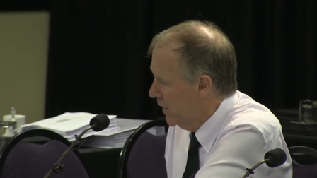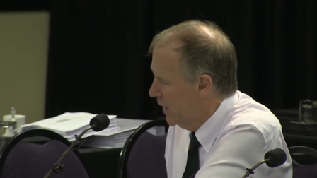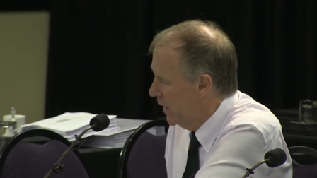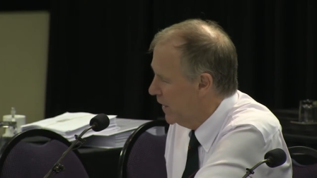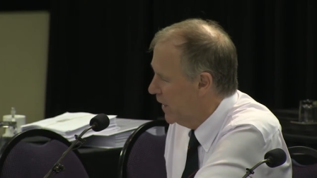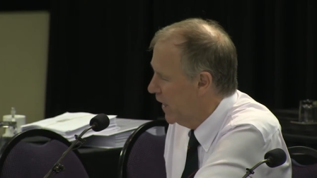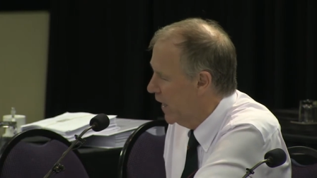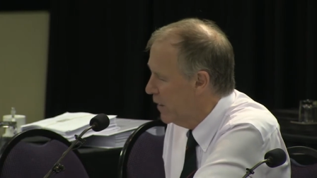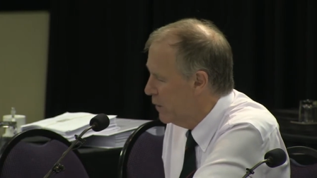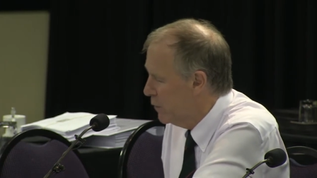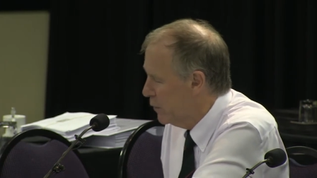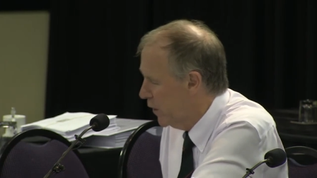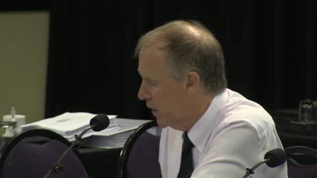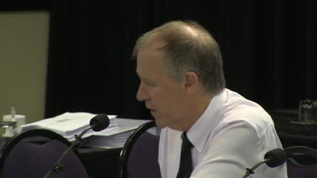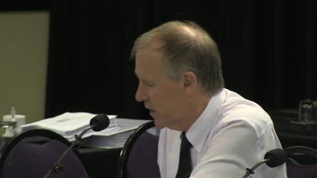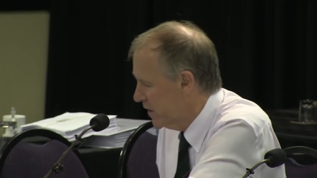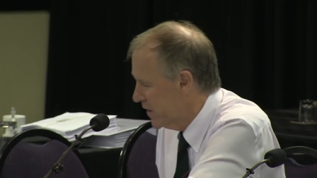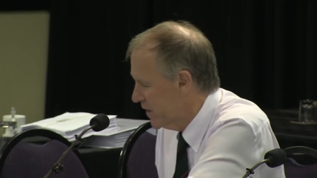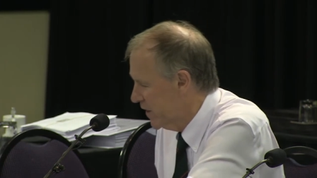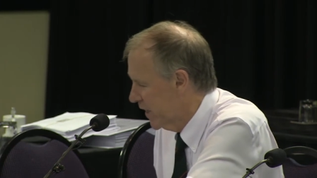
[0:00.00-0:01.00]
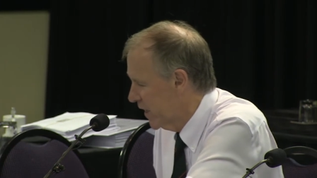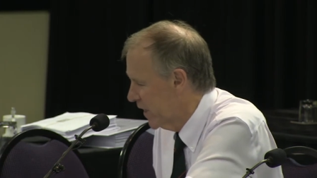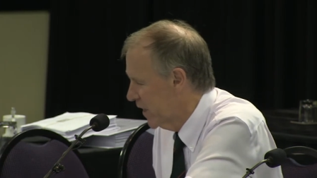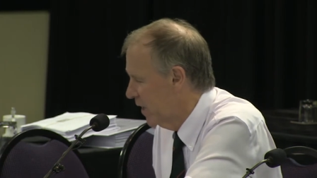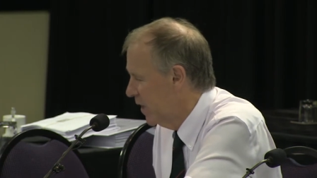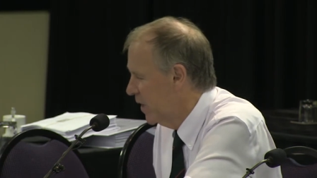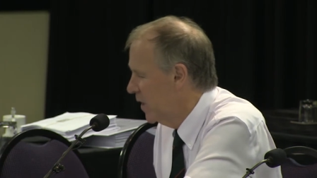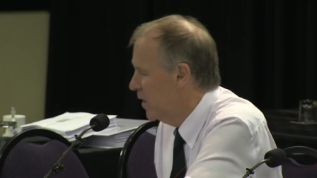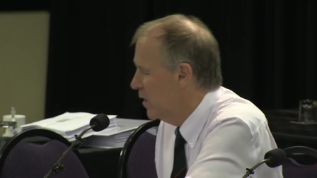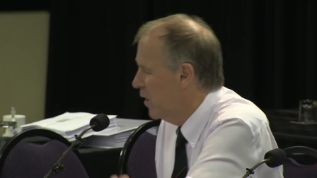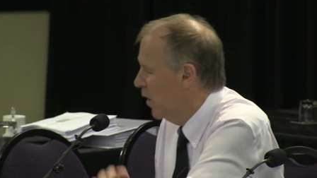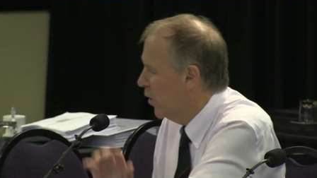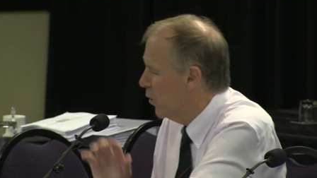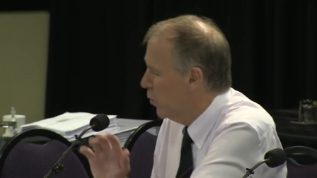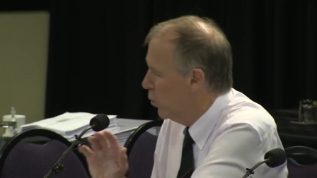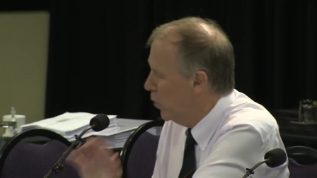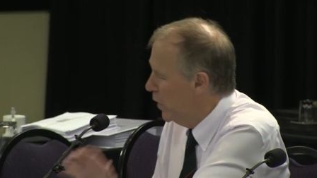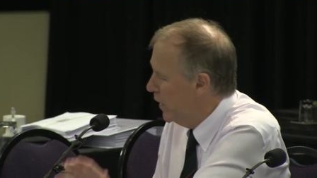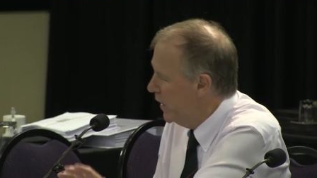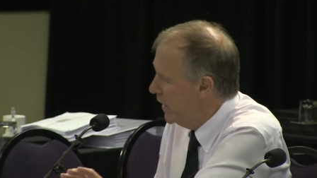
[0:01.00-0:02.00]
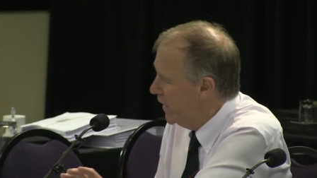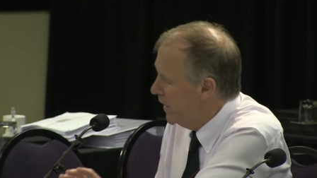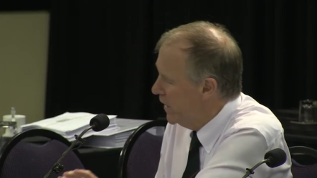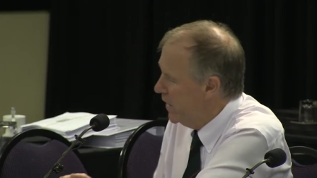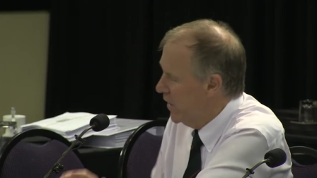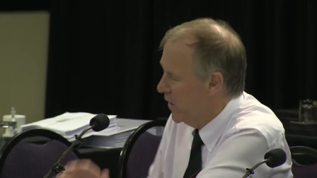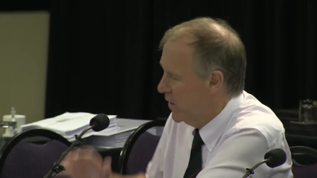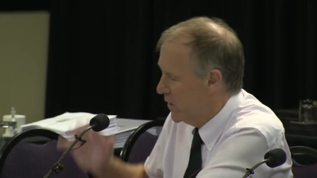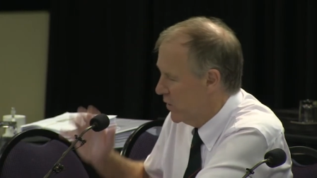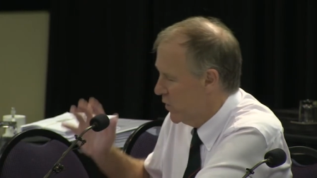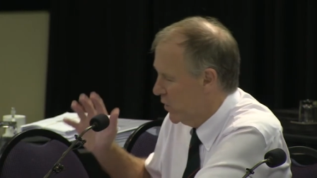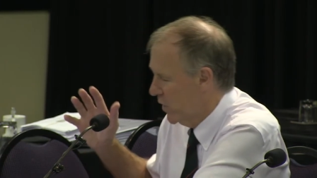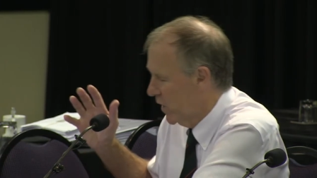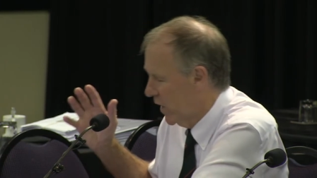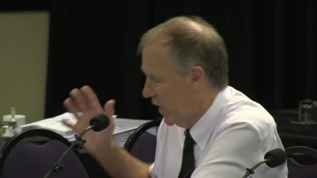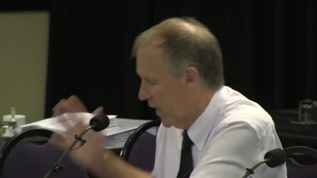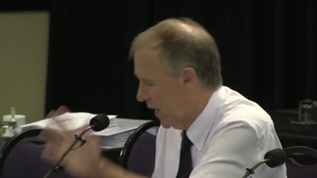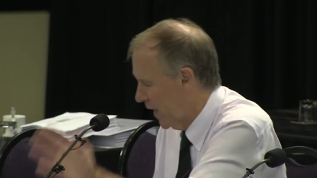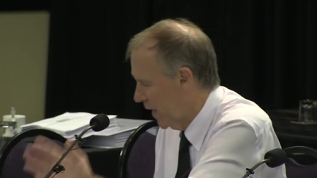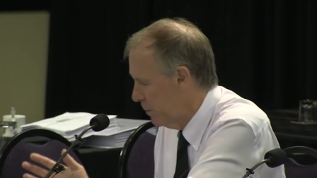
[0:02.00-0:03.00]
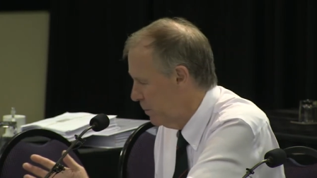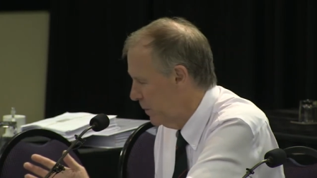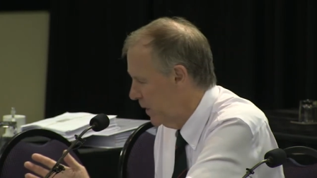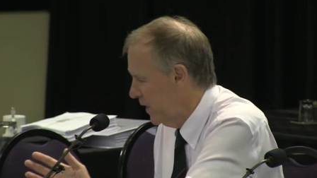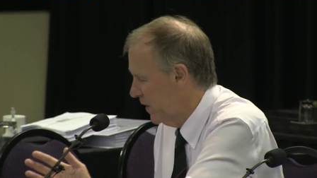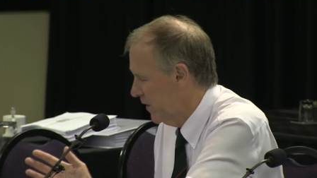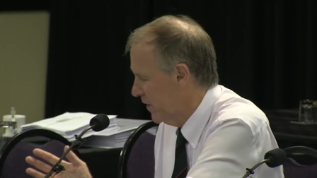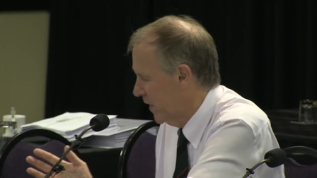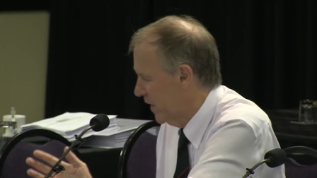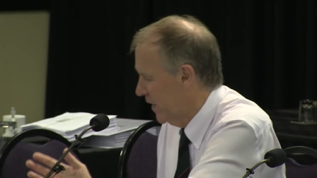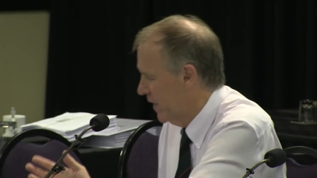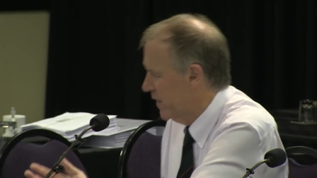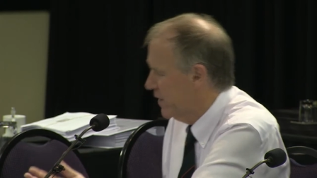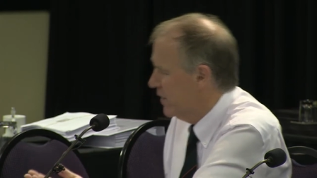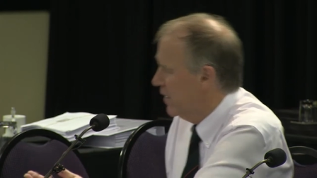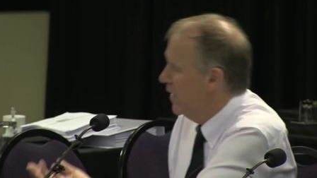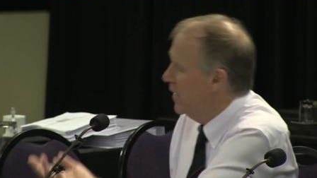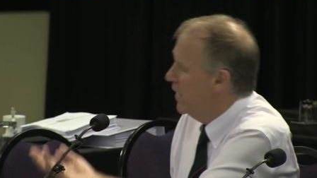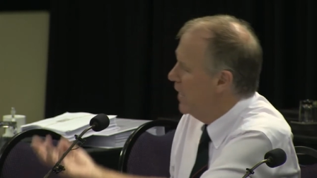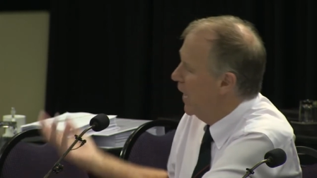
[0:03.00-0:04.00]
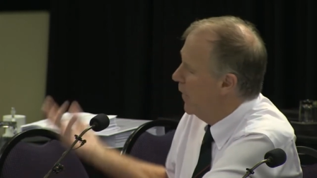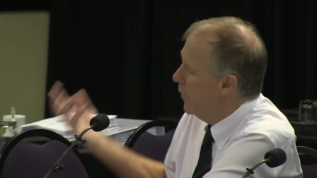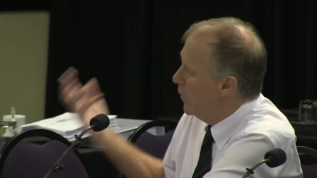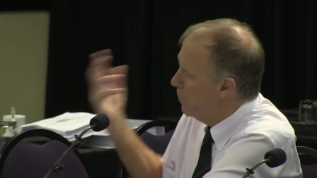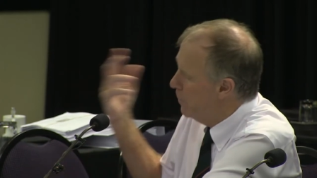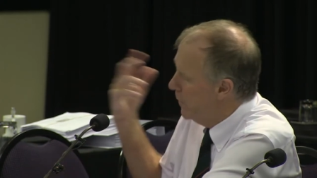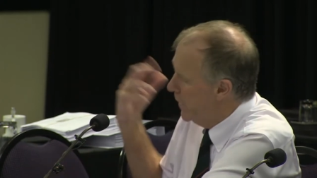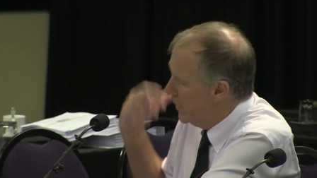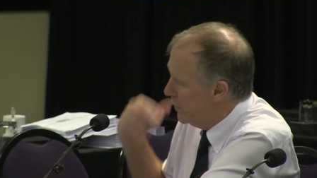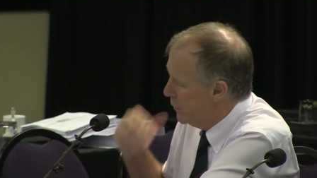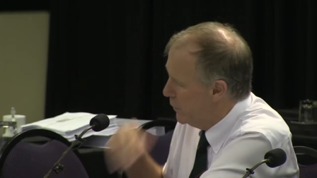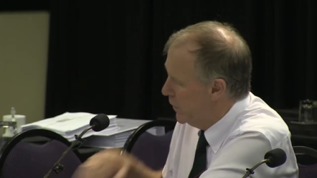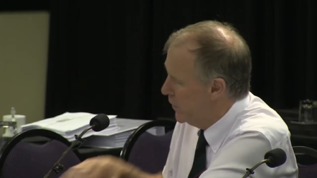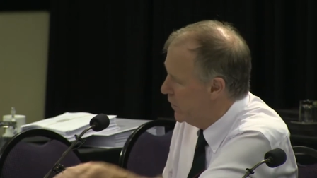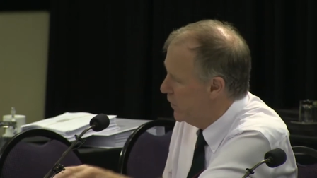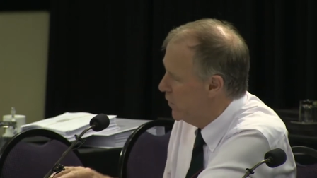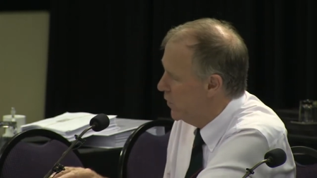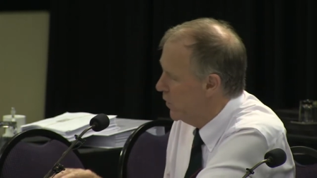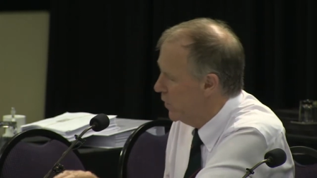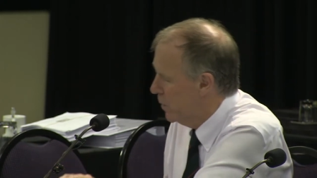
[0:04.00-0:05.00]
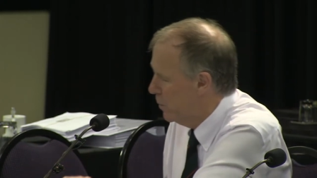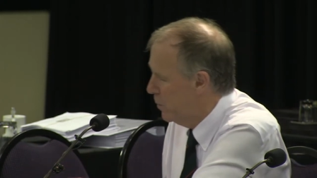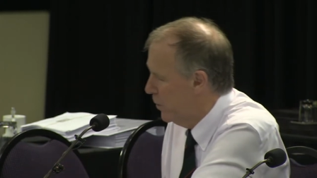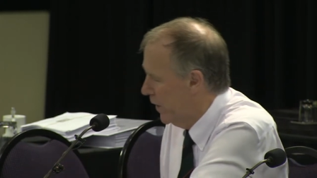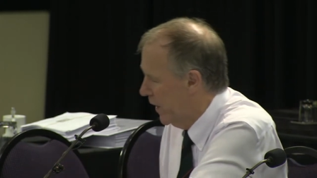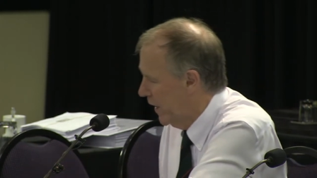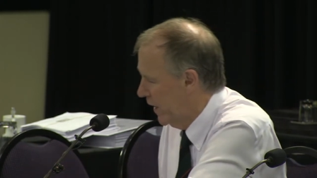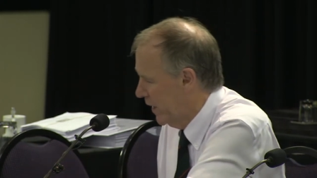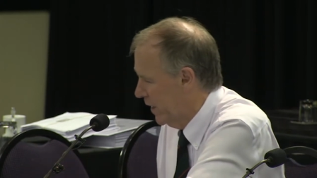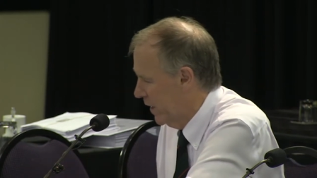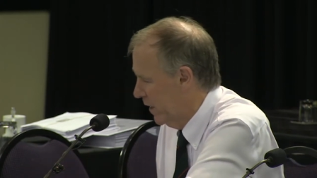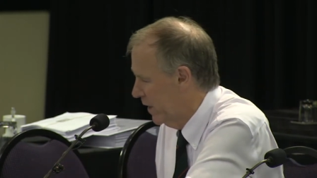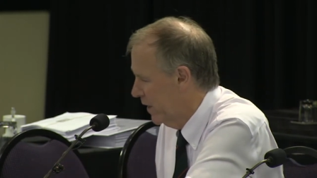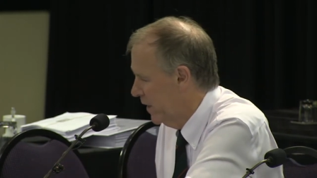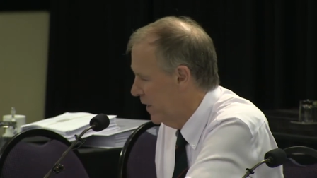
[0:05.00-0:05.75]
Again, focusing on weaning onto a high meat diet and the benefits to the brain.